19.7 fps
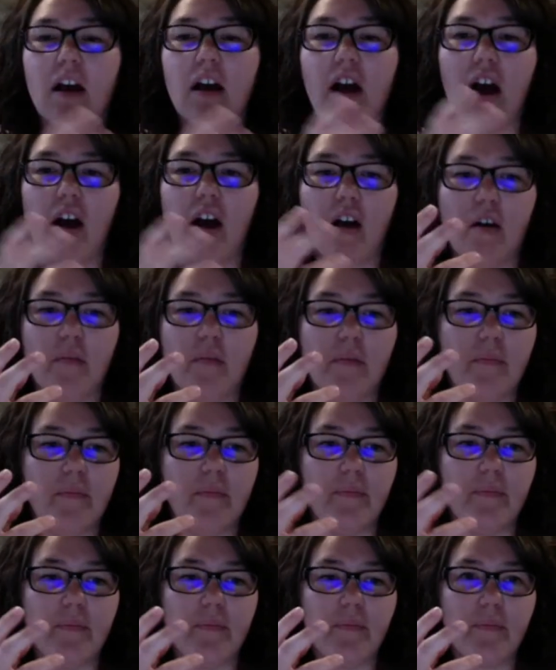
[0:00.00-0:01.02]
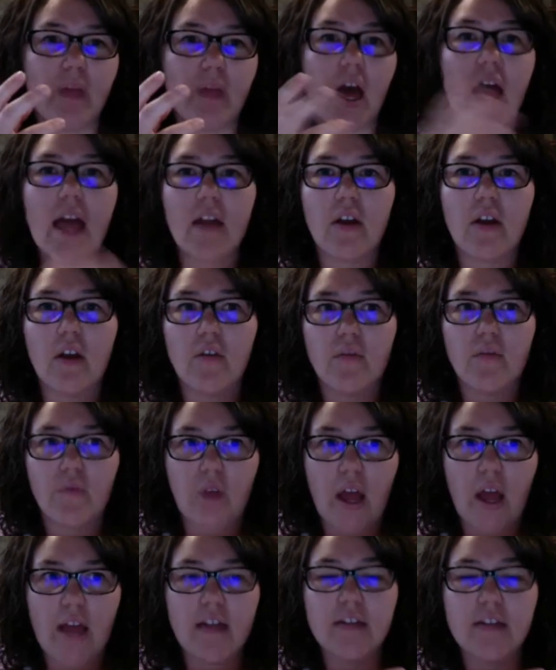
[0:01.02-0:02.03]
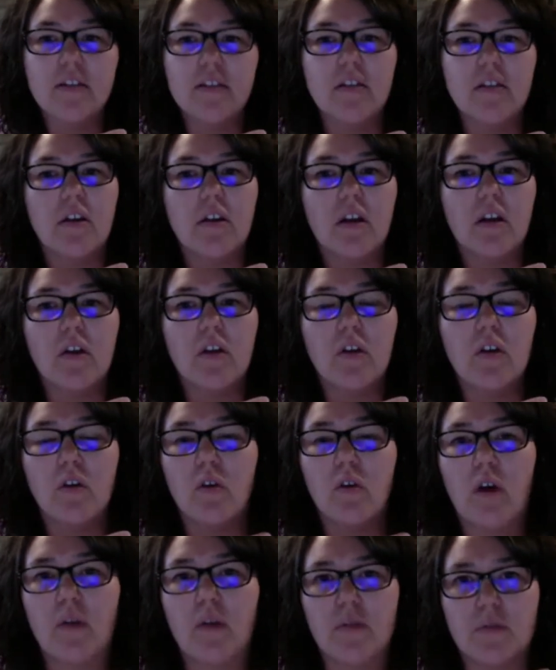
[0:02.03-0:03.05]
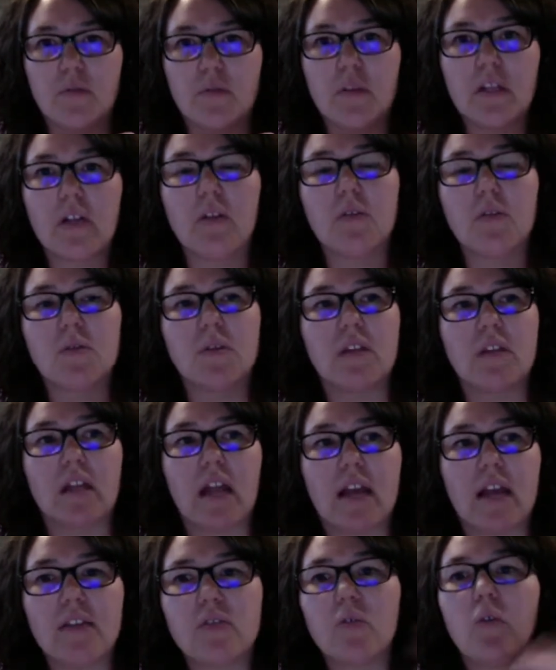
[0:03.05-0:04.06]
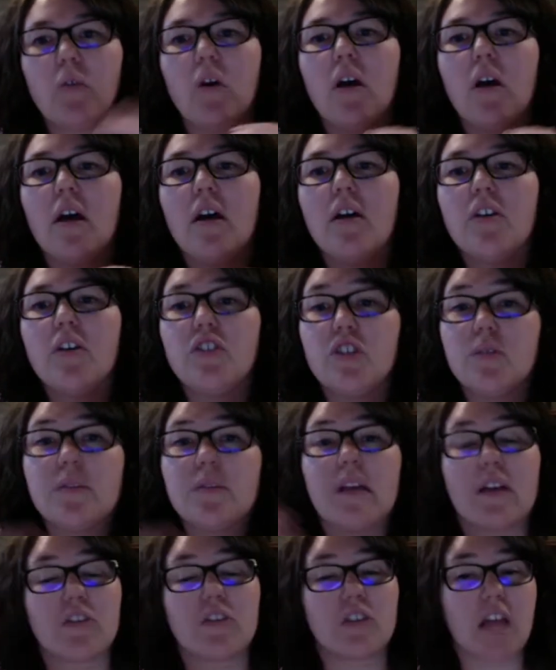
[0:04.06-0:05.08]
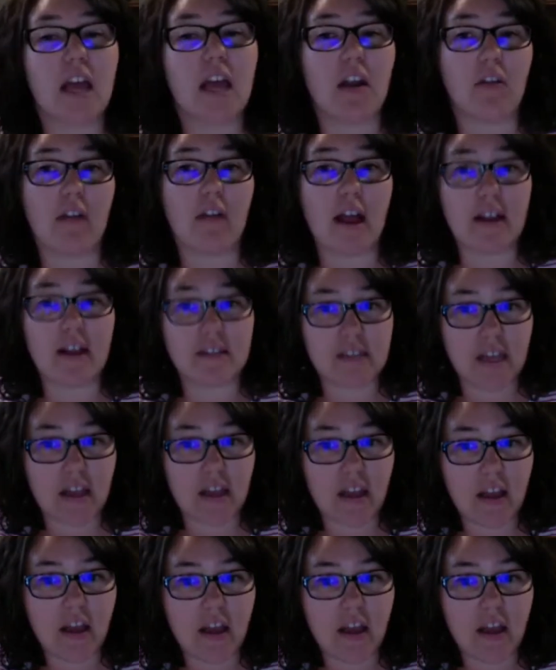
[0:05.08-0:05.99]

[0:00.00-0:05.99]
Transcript: And I had a friend who I was really close with in high school. She was actually anorexic.